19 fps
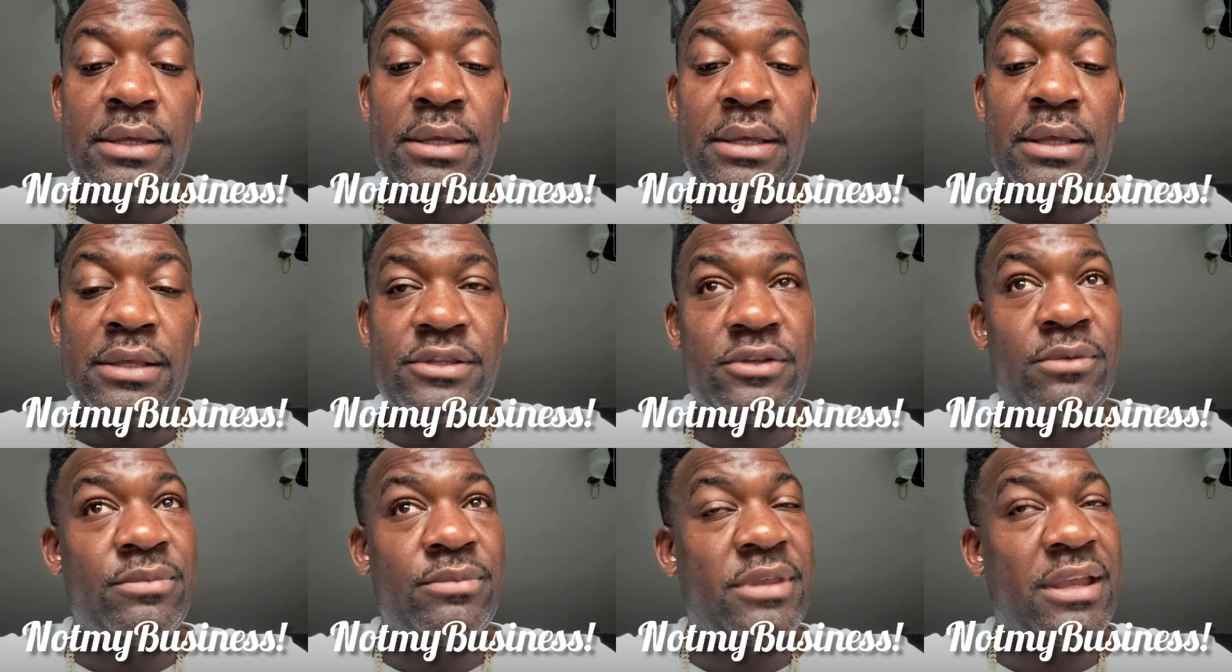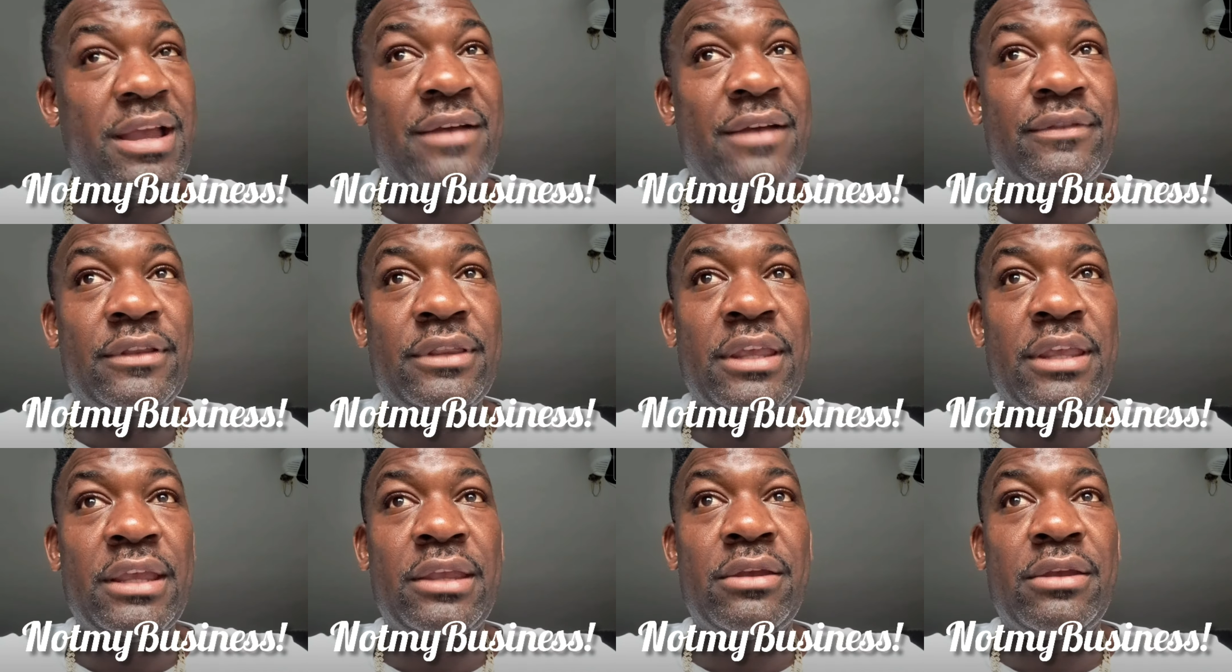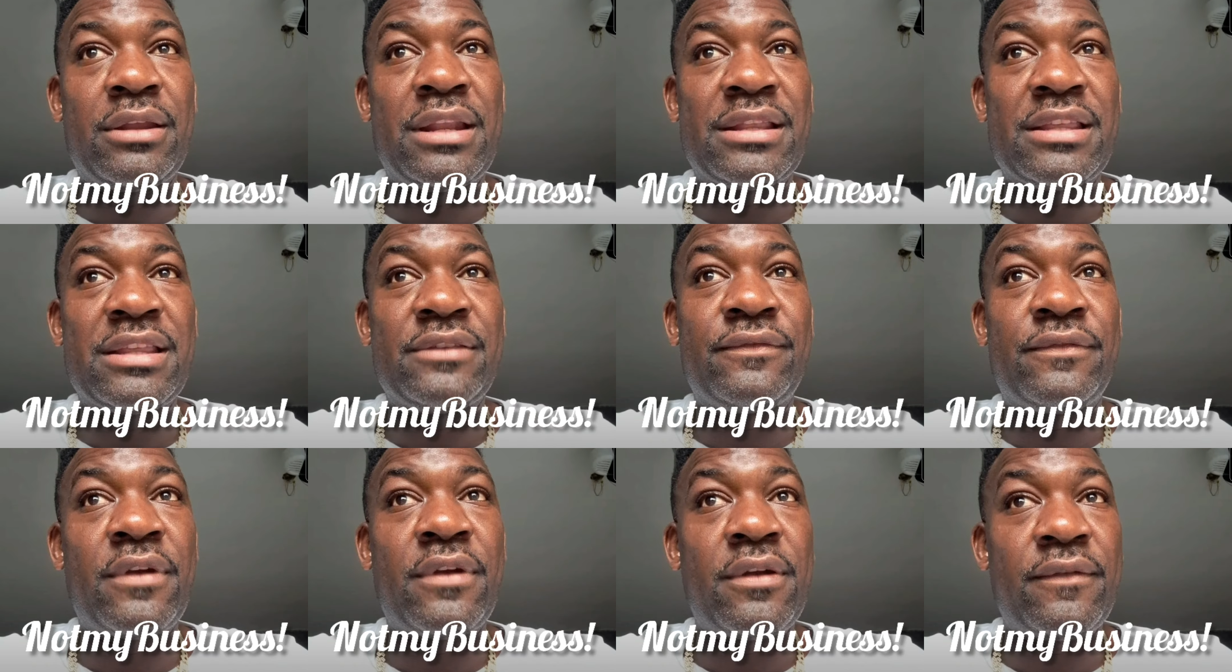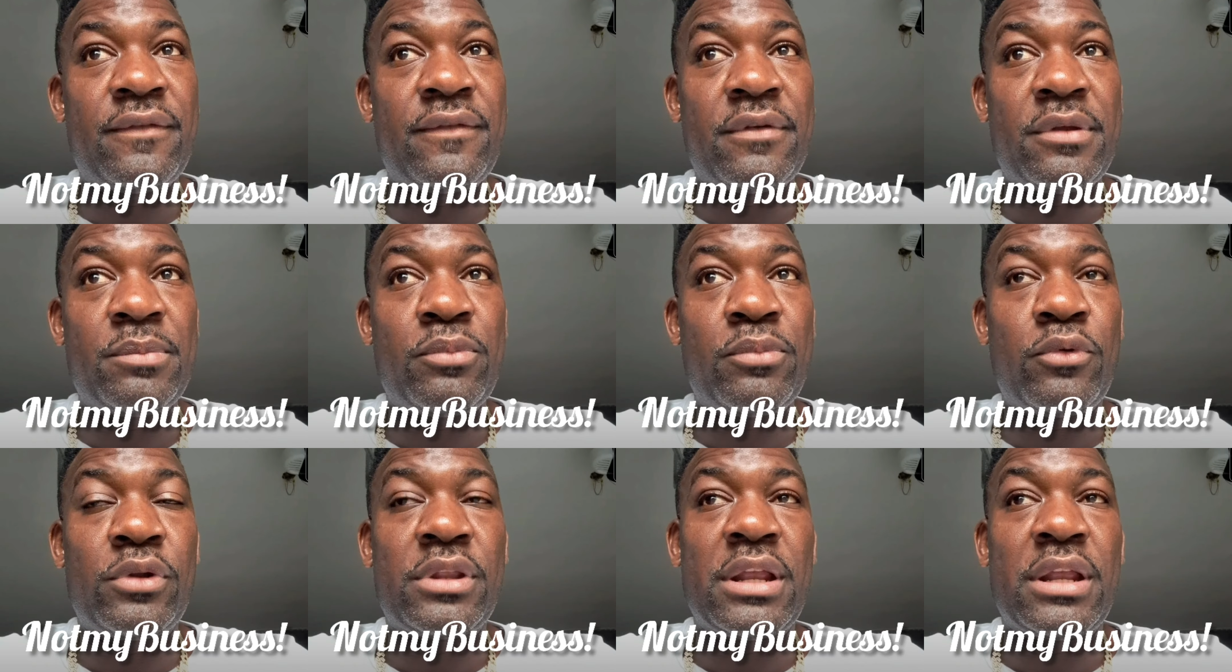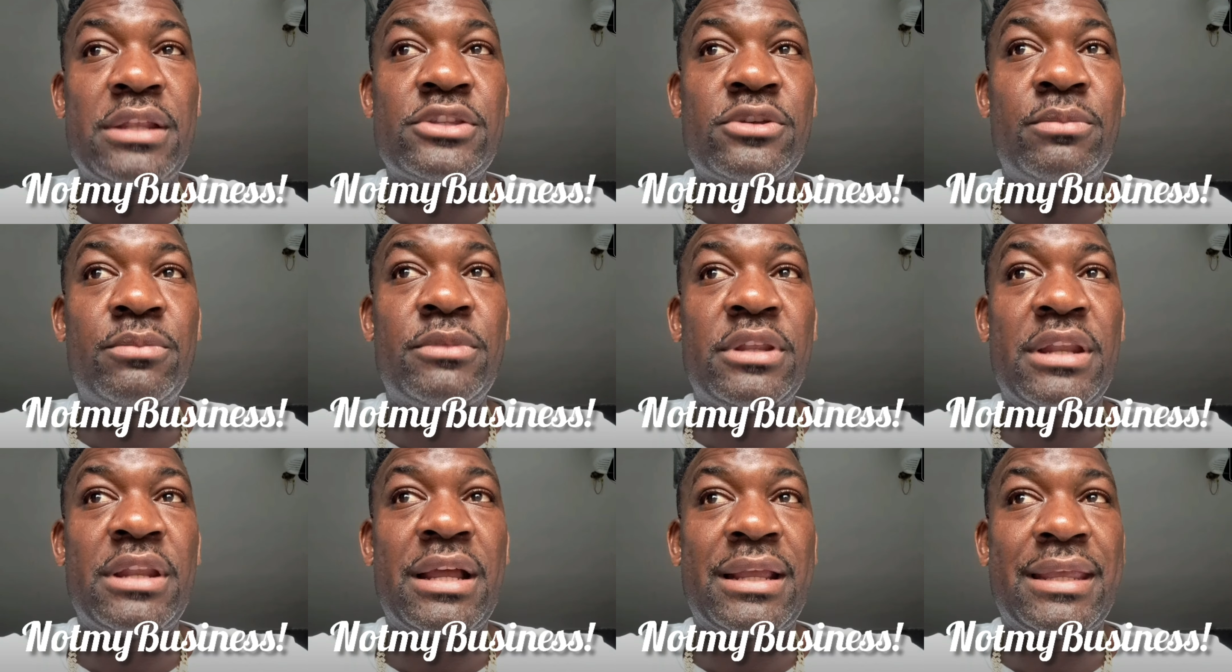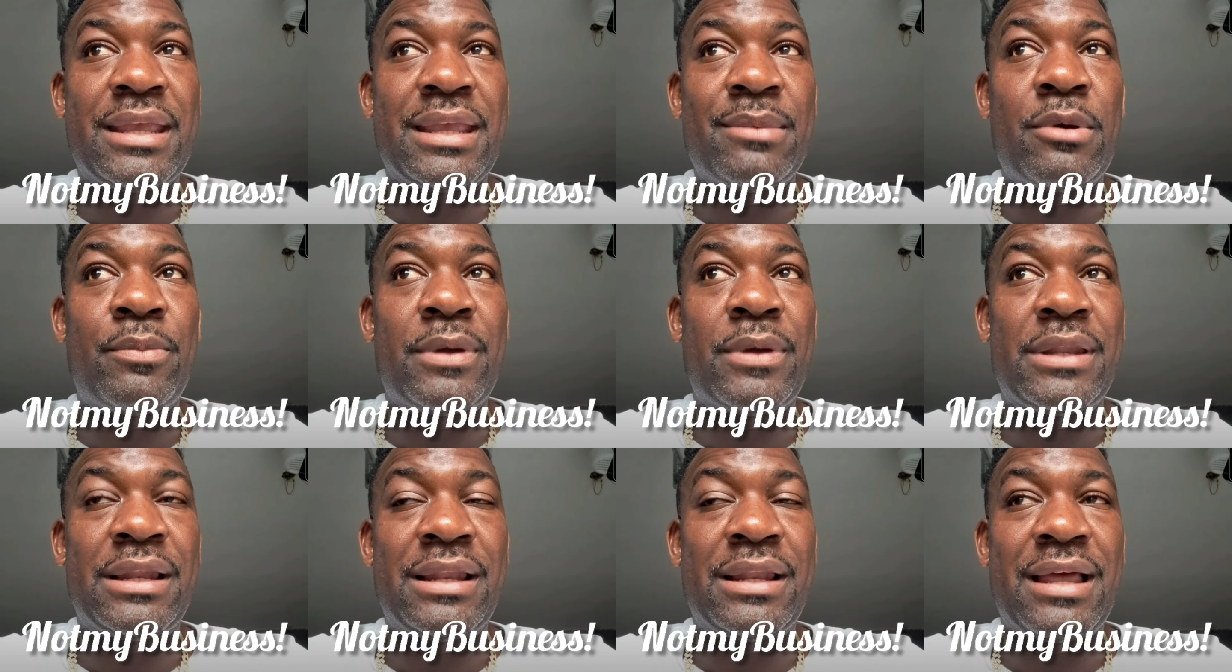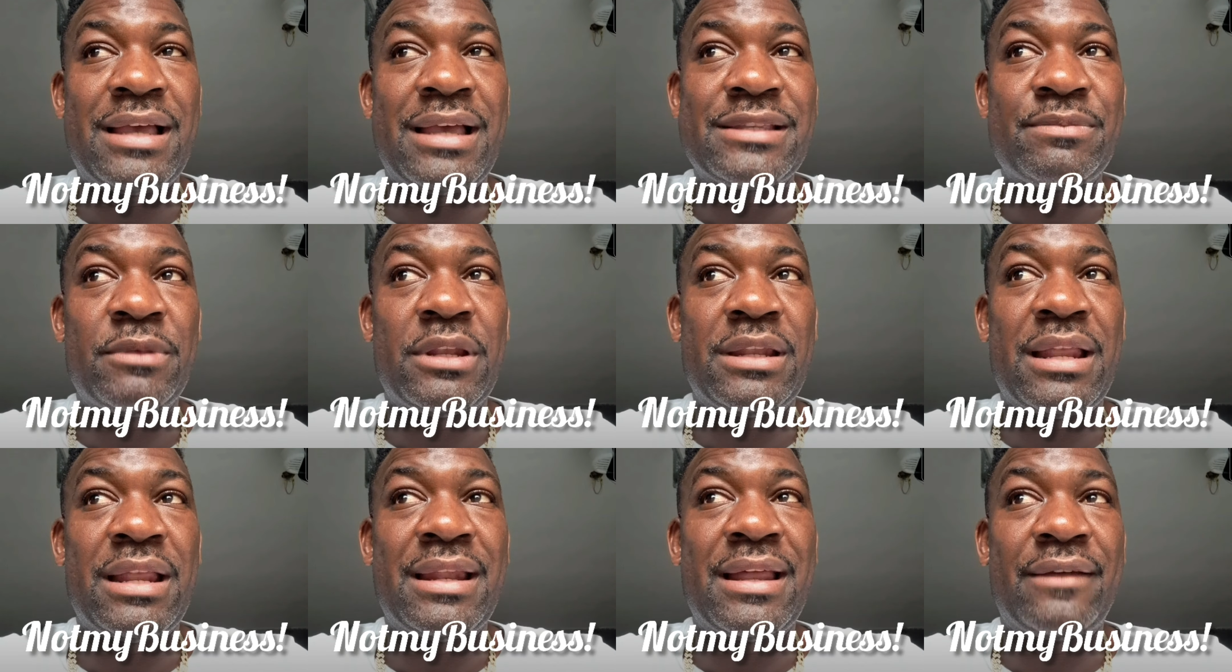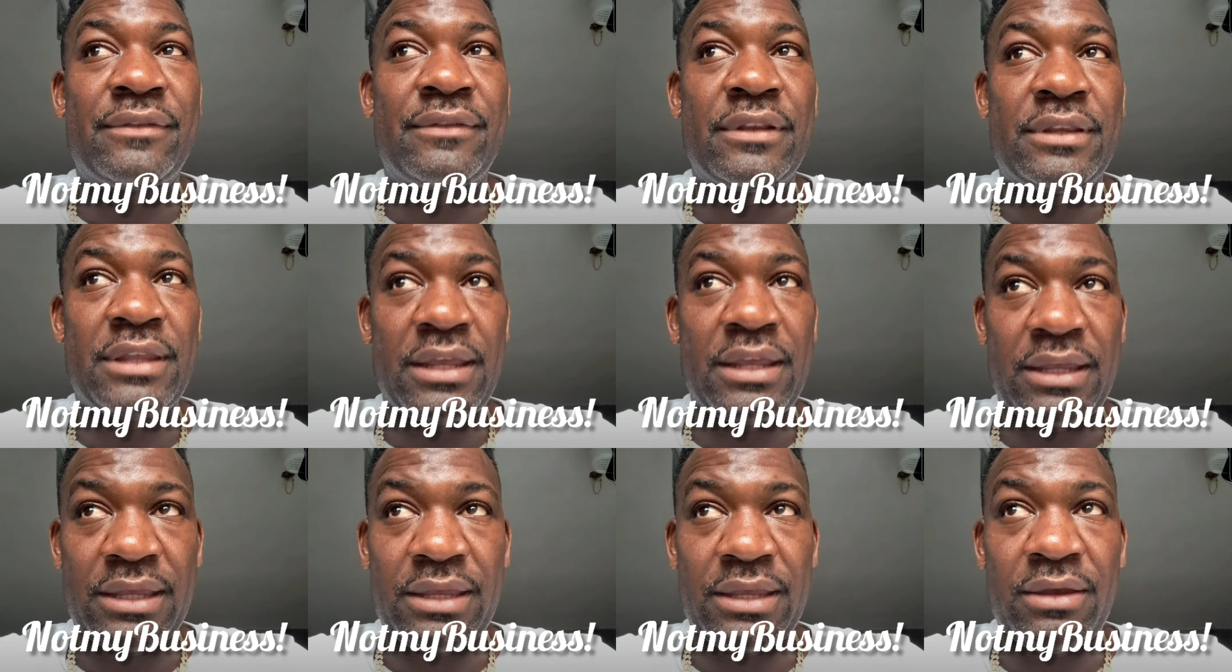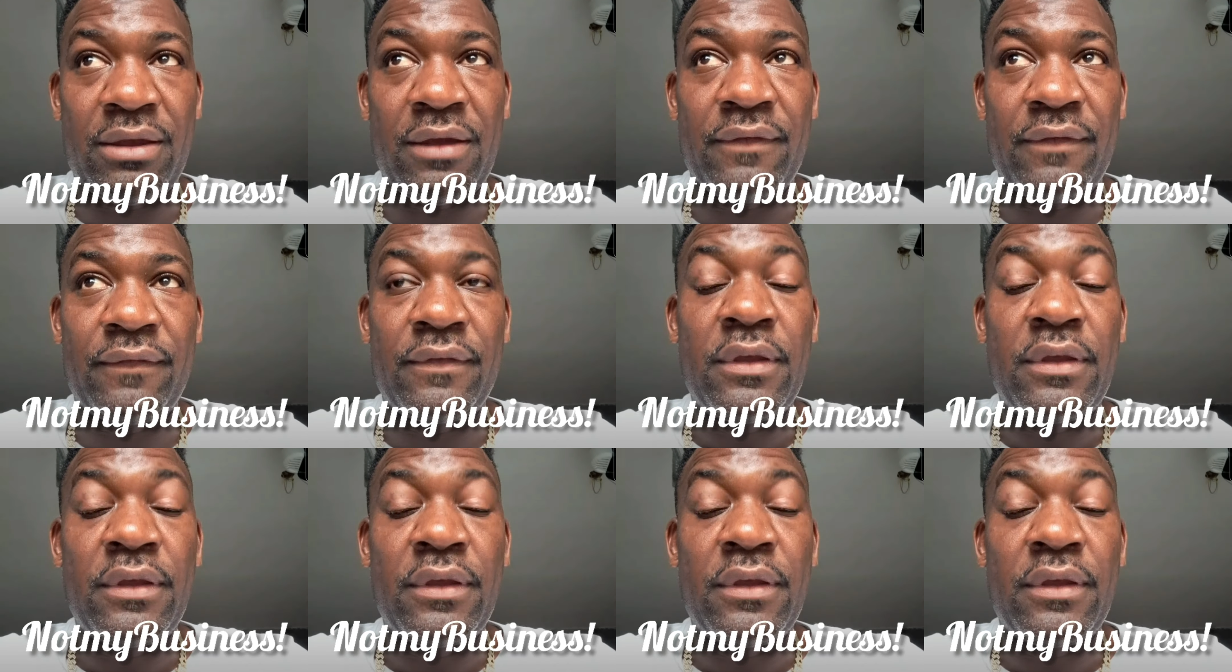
Something I have to take care of that is very, very important. Something that came up at the last minute that I have to take care of.